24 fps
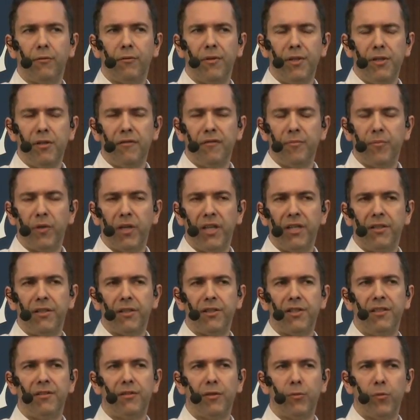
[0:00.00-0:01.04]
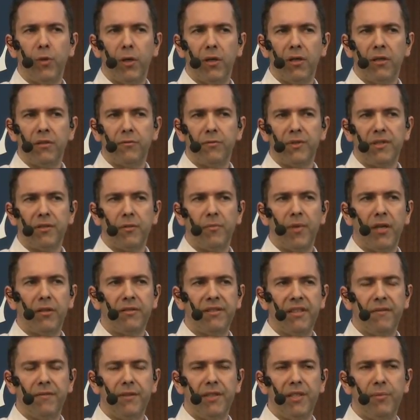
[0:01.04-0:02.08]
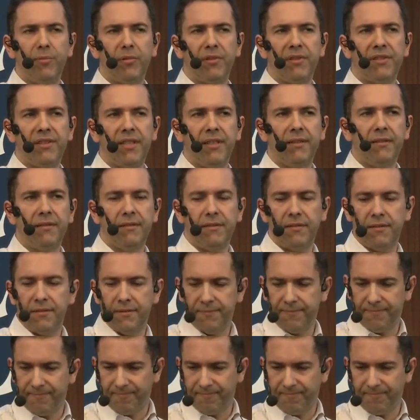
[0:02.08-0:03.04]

renewable energy in the world with about 70%.